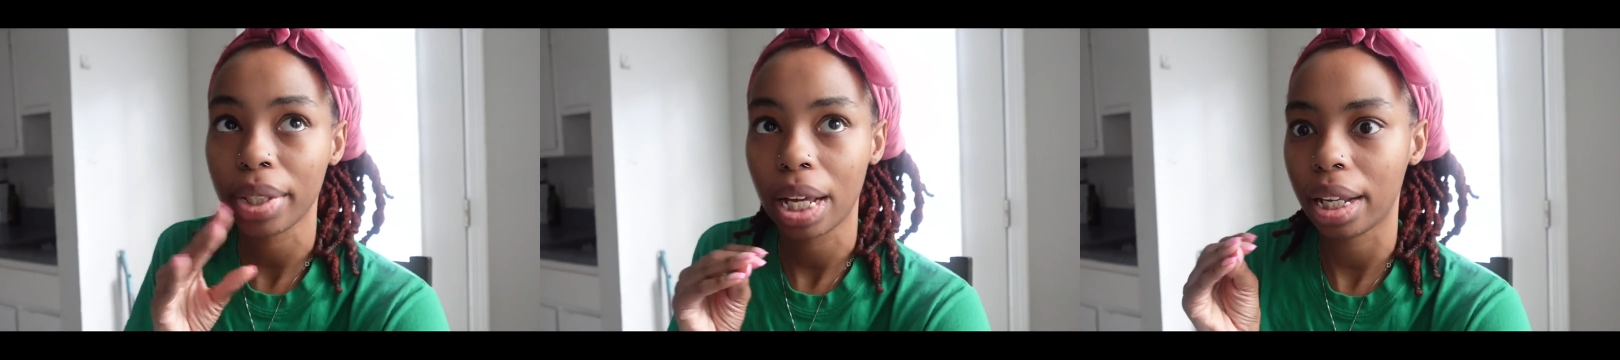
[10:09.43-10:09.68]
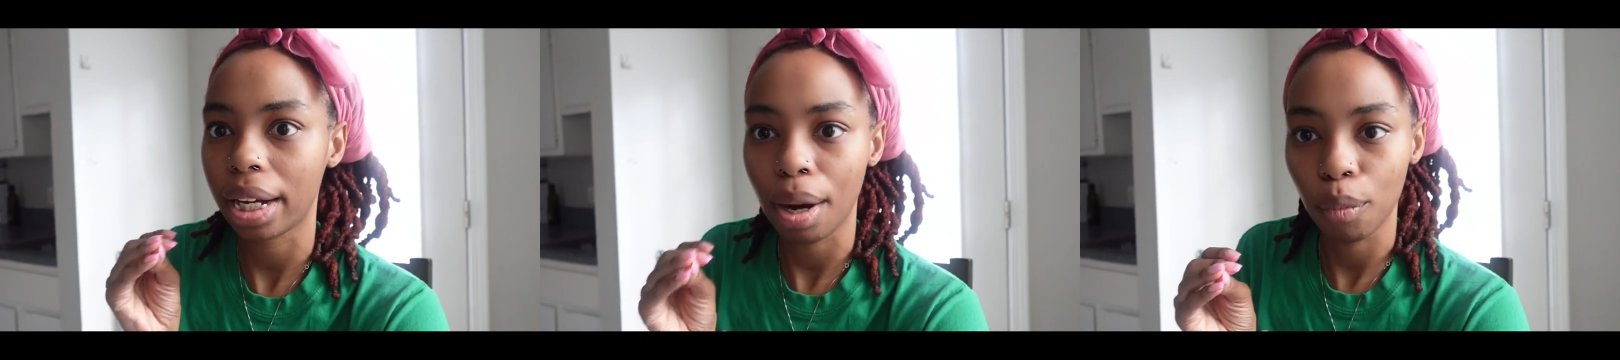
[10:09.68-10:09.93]

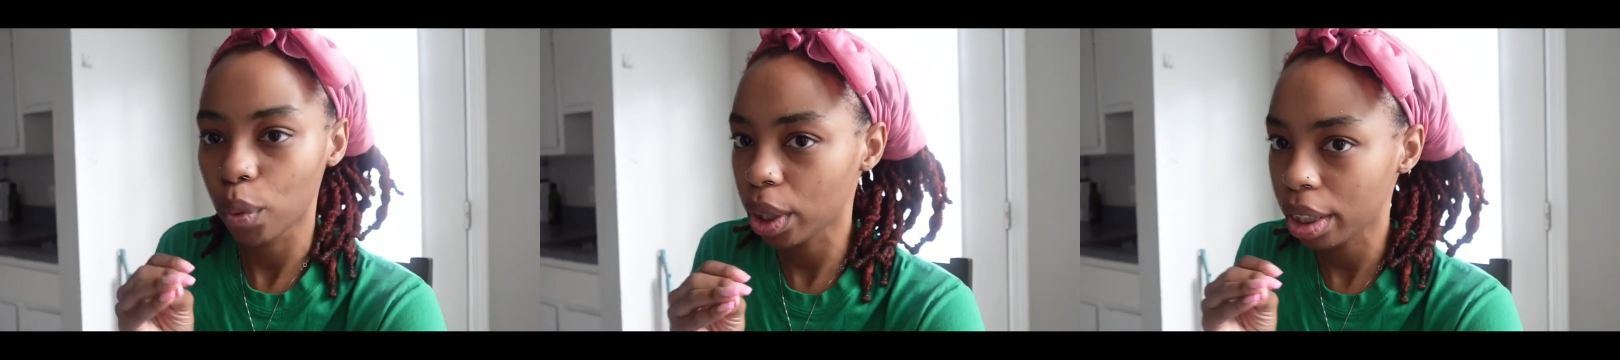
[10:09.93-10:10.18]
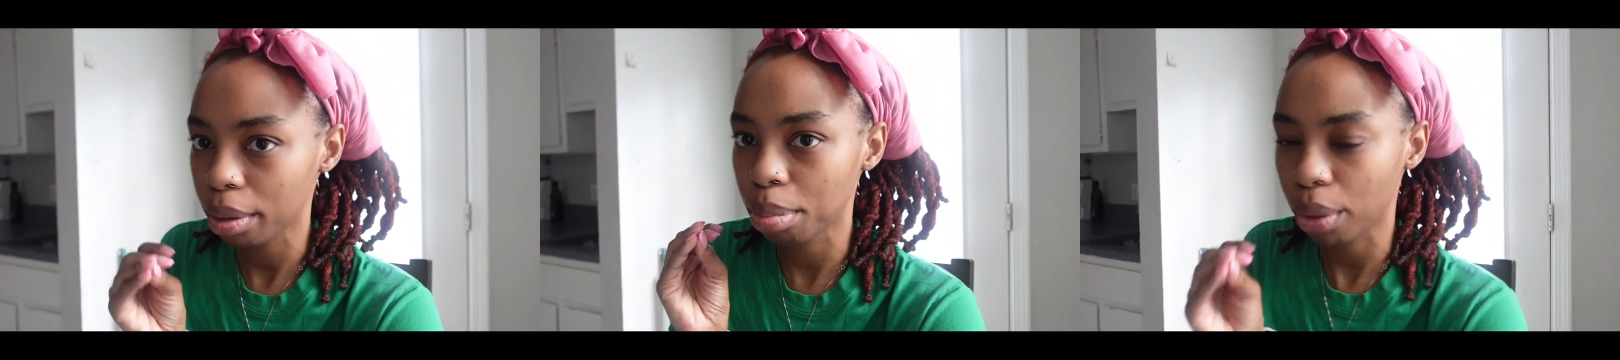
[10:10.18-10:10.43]
like I'm
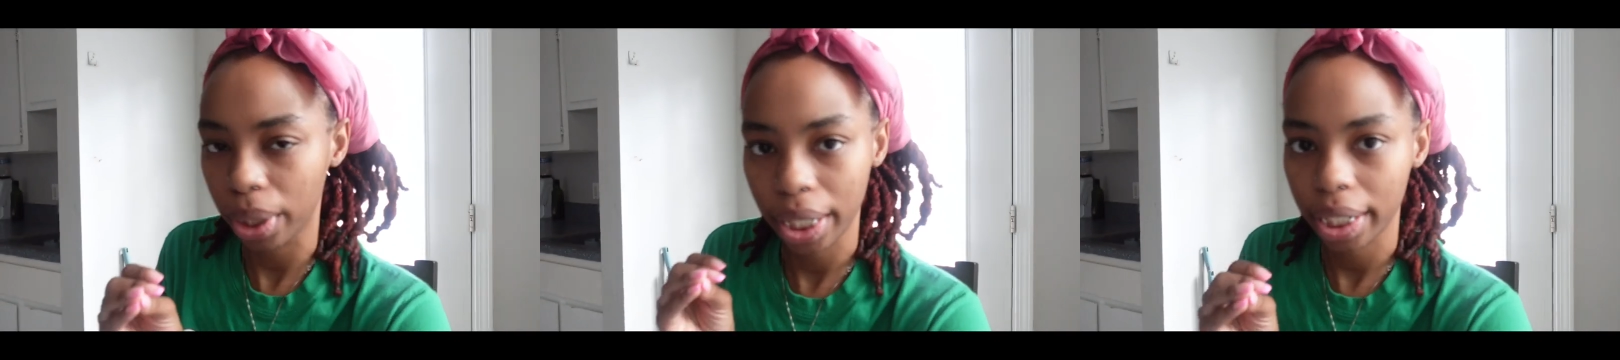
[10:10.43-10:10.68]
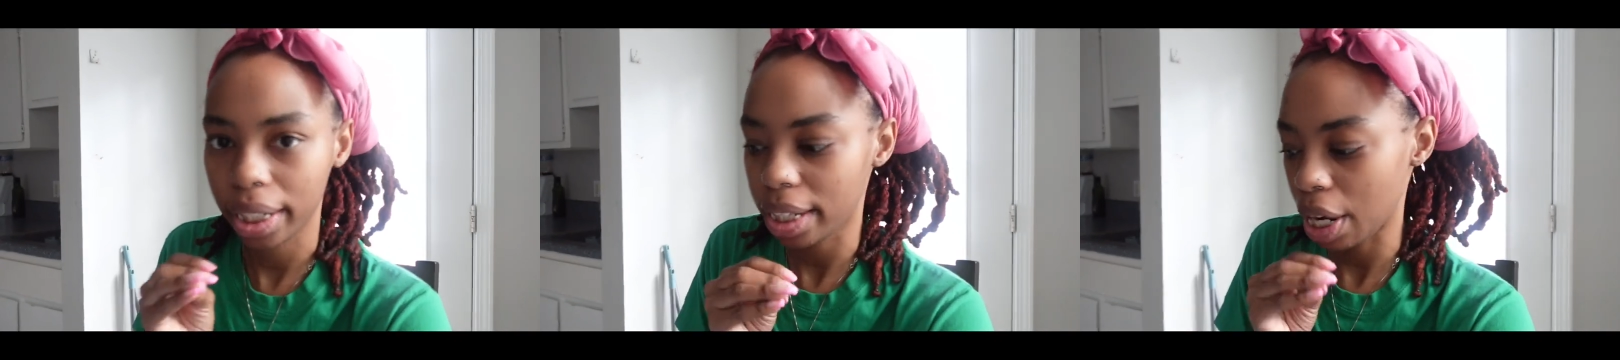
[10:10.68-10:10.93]
really
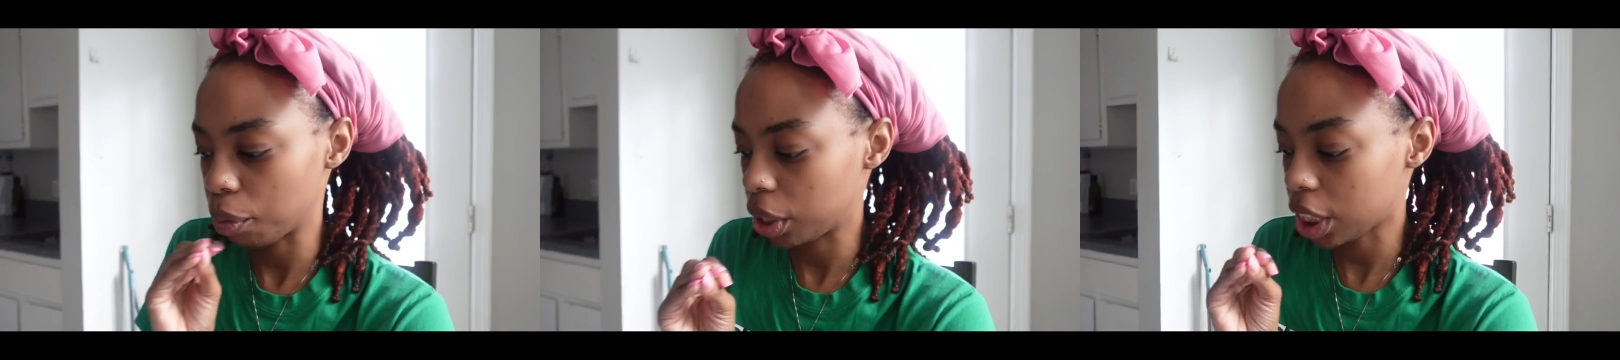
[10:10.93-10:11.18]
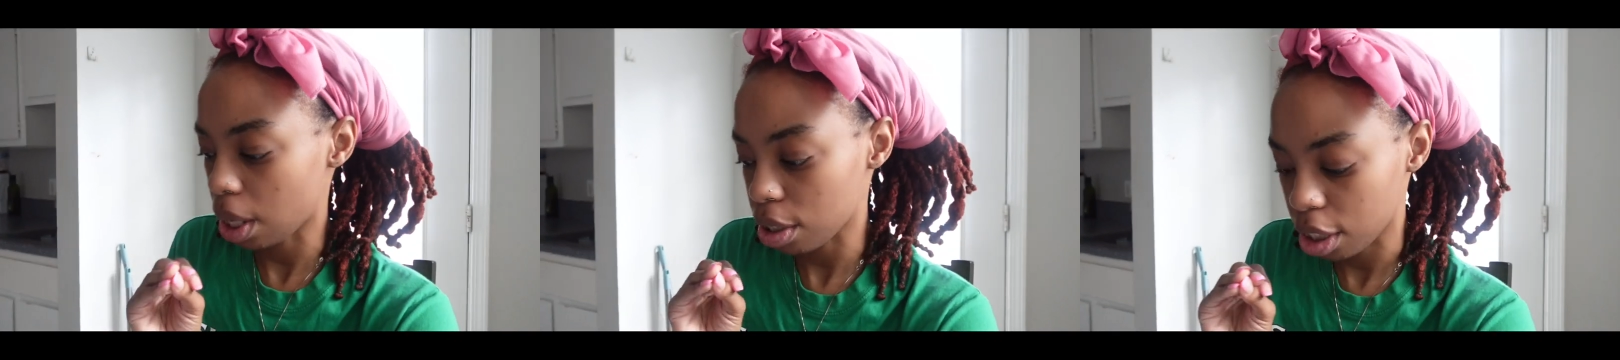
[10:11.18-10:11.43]
praying that they
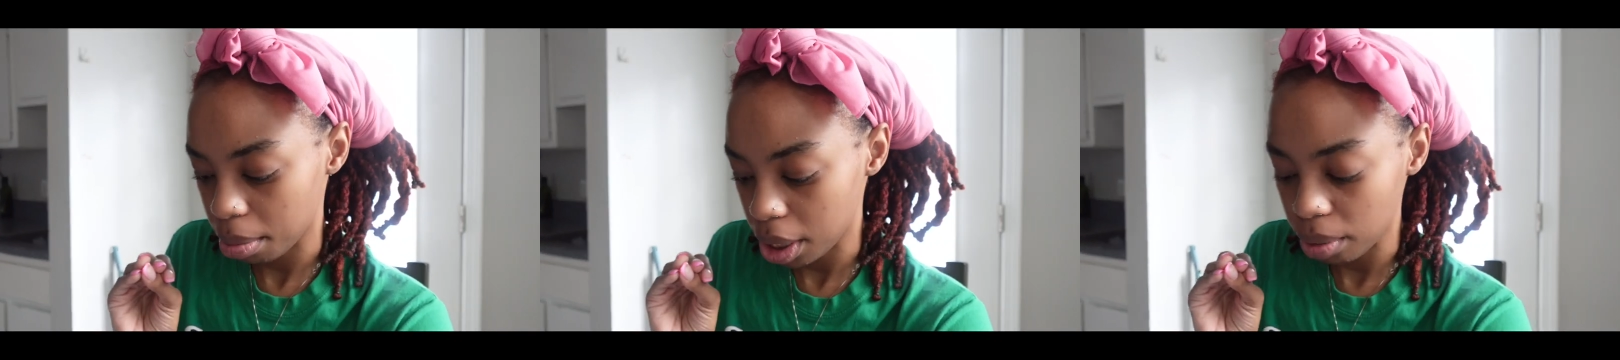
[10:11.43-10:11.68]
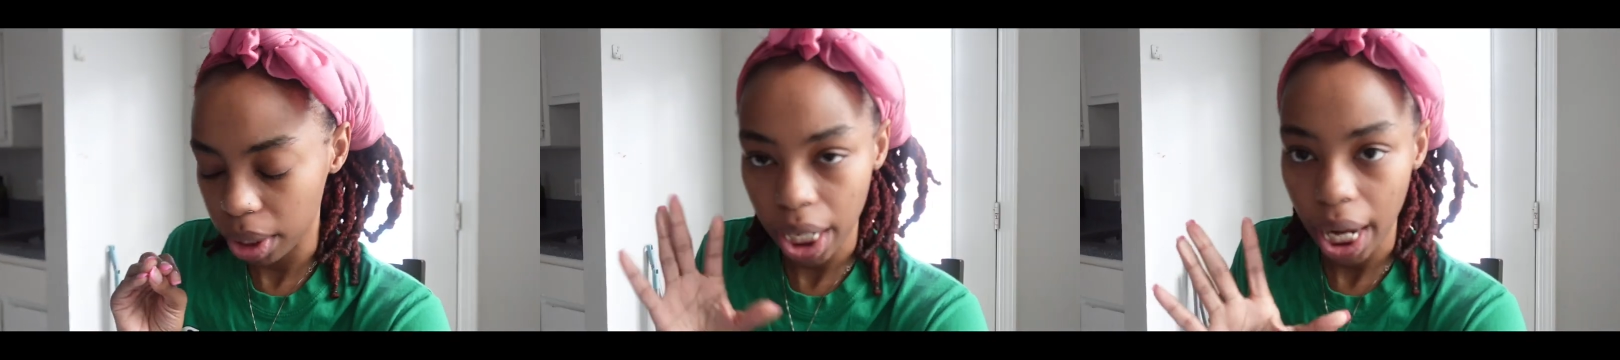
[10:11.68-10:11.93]
reach out to me
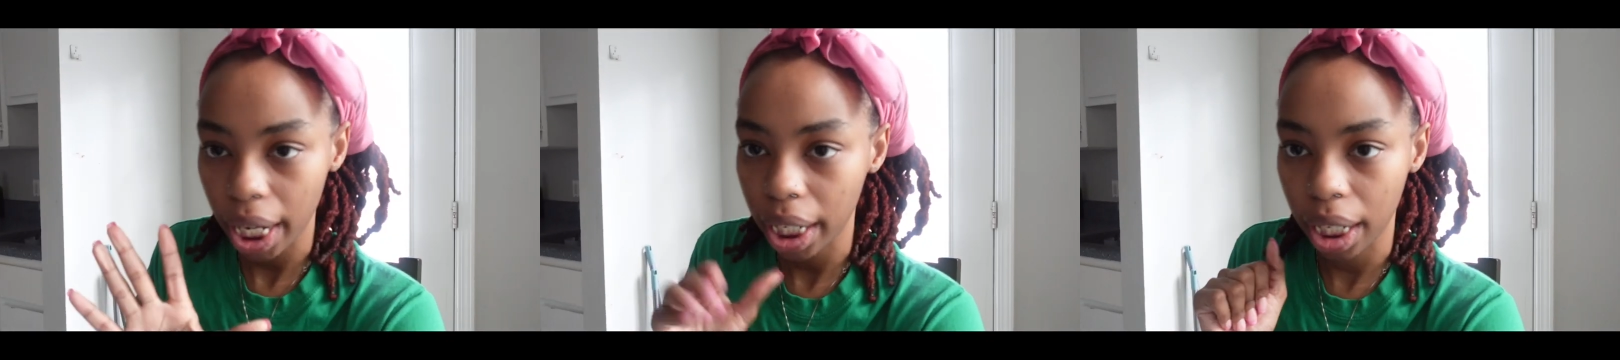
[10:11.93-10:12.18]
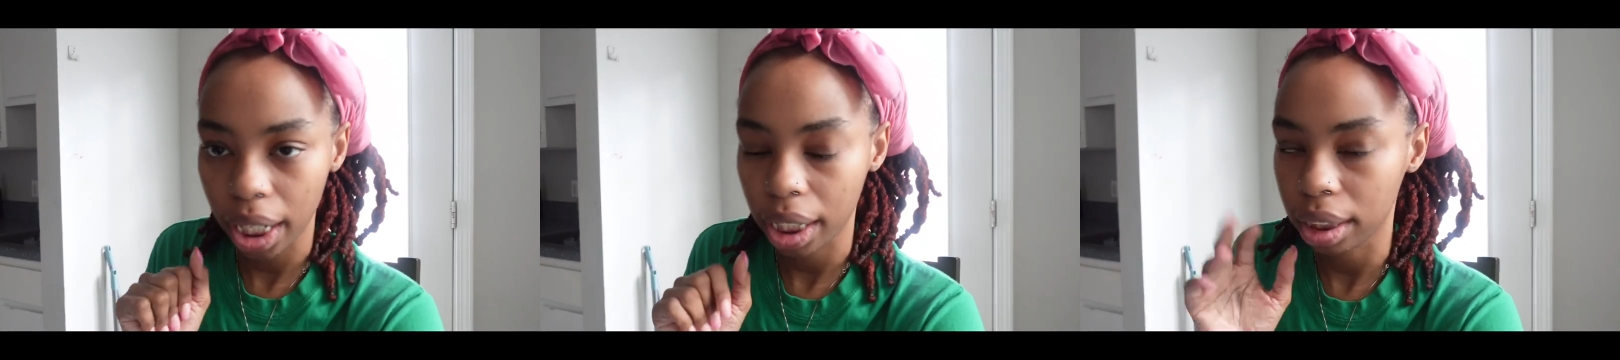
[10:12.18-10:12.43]
one day,
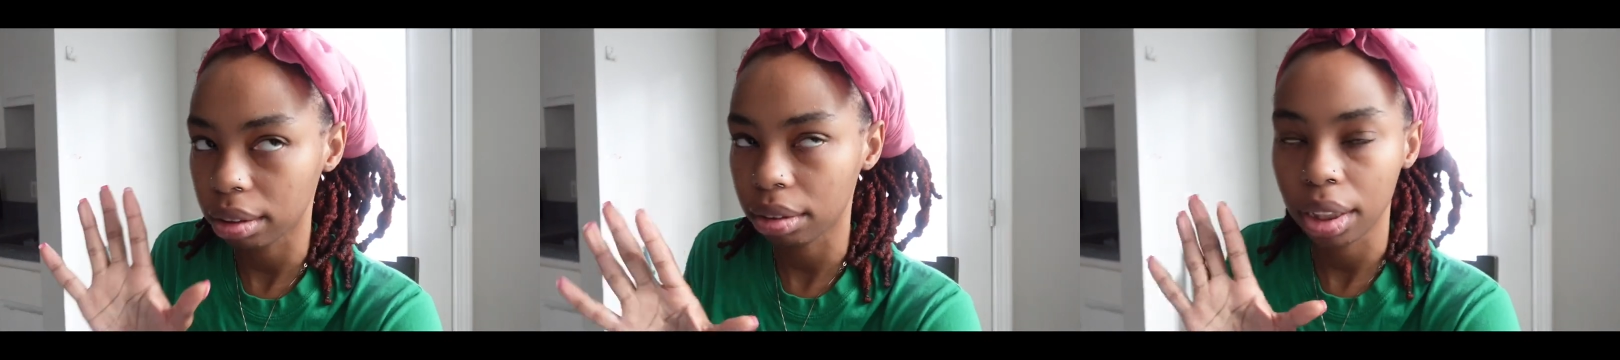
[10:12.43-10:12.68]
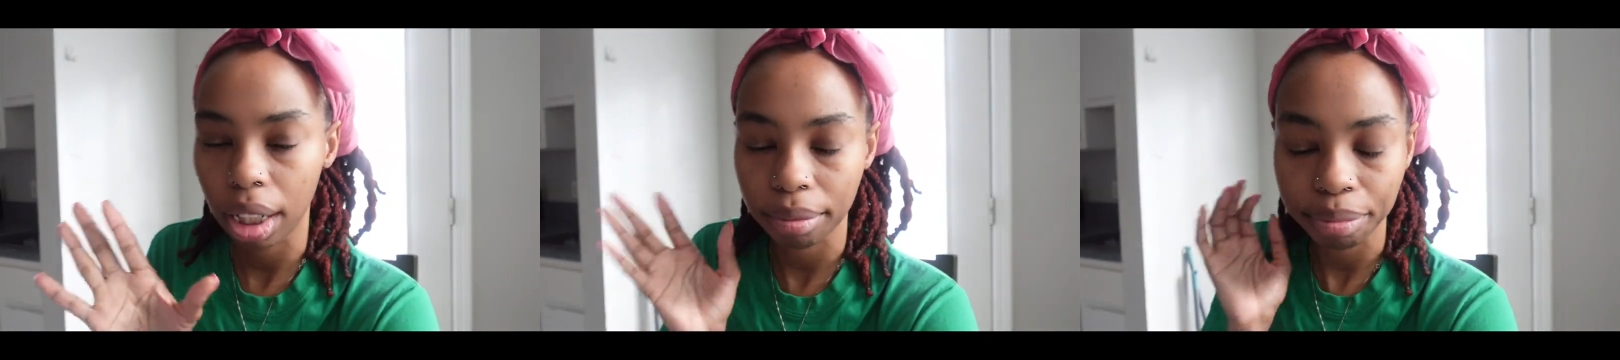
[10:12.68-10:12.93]
and
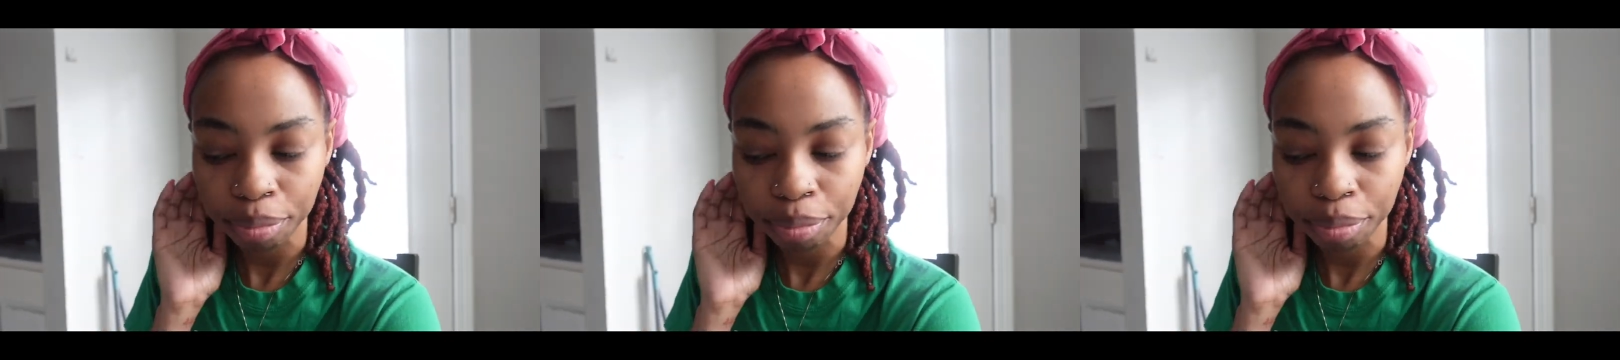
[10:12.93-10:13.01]
yeah.